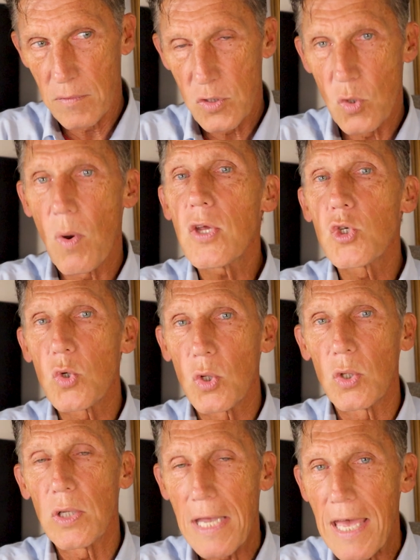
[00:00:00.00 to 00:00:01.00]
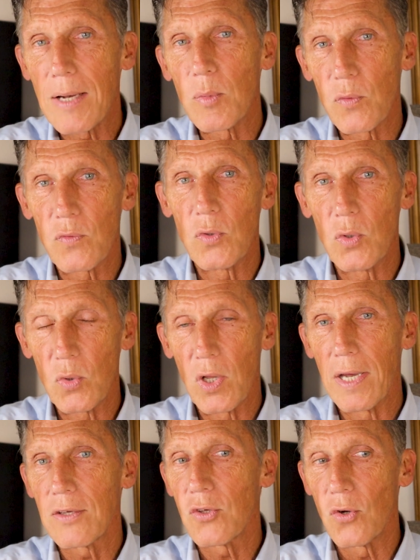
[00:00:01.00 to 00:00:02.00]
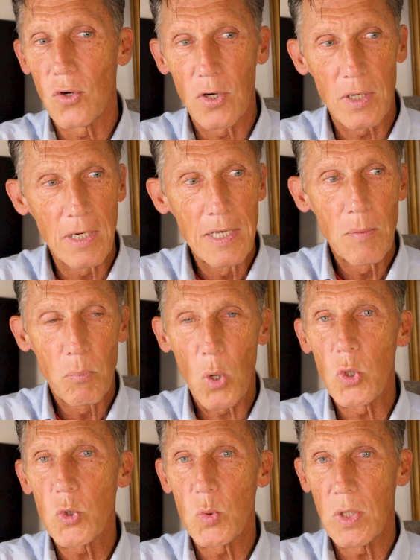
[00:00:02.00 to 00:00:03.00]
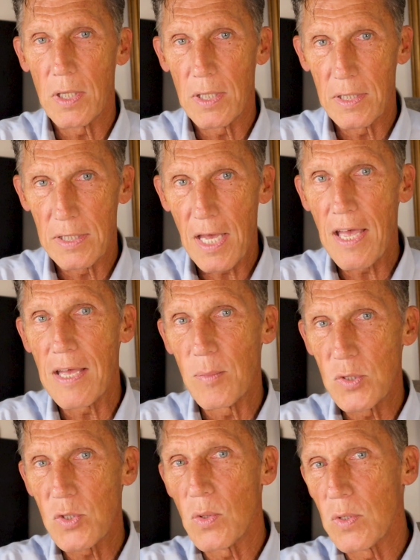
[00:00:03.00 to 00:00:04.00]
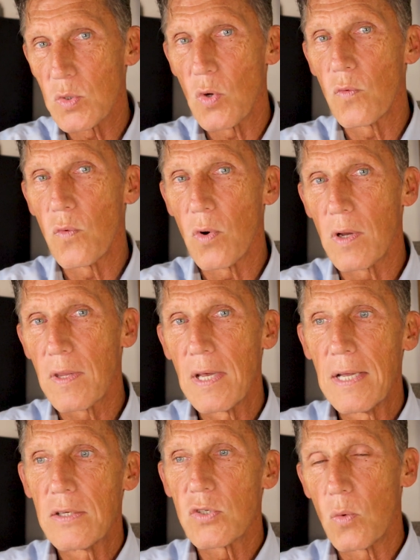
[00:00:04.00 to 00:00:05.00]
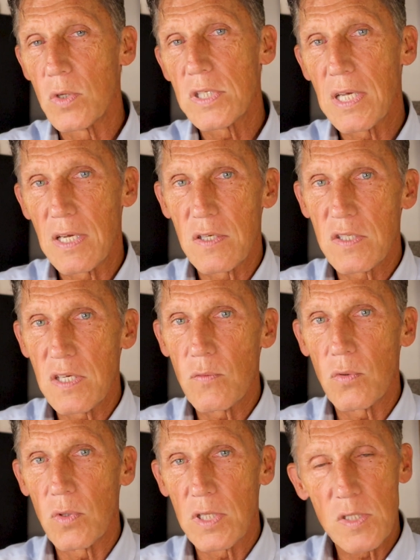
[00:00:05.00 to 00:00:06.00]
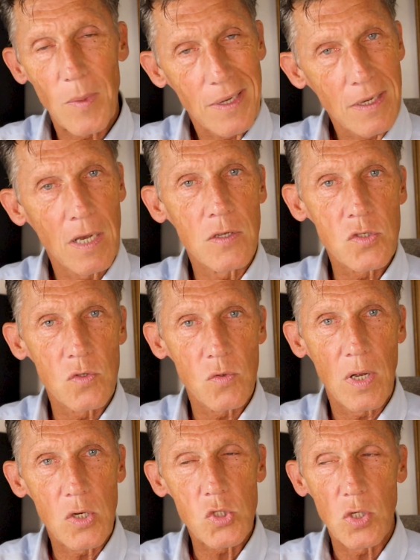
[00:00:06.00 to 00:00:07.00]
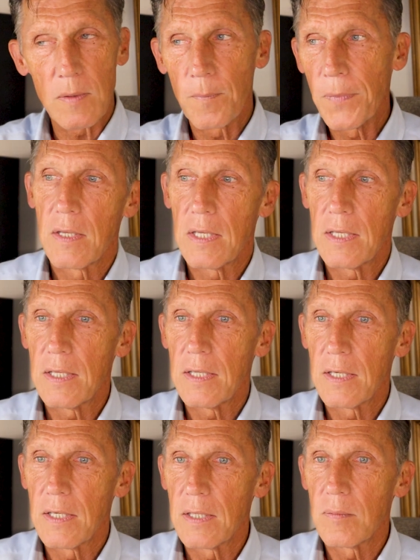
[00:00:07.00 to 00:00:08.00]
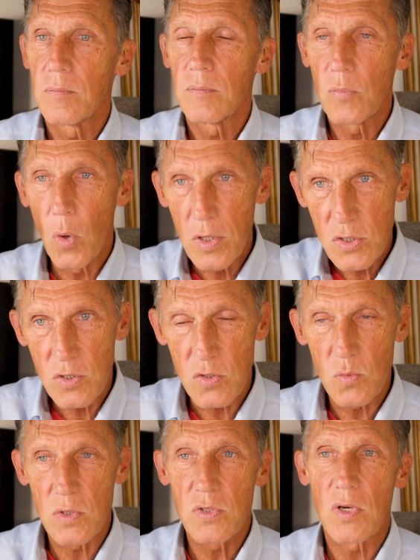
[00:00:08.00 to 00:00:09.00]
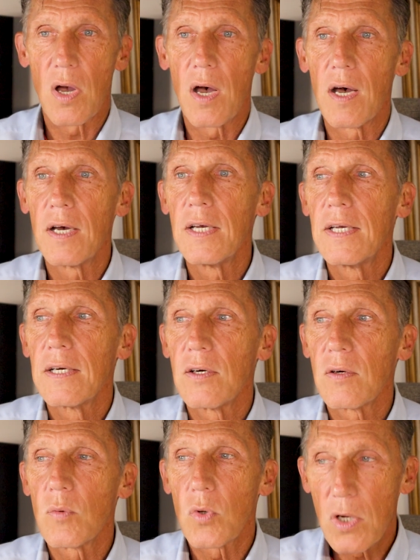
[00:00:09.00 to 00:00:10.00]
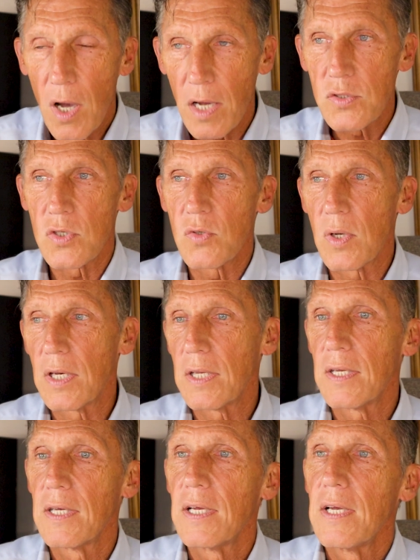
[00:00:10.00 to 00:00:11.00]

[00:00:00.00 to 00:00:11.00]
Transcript: terrestrial animal food, like your poultry and game and so on and so forth. So once you get into seafood, it's about concentration. The oysters we saw are concentrated.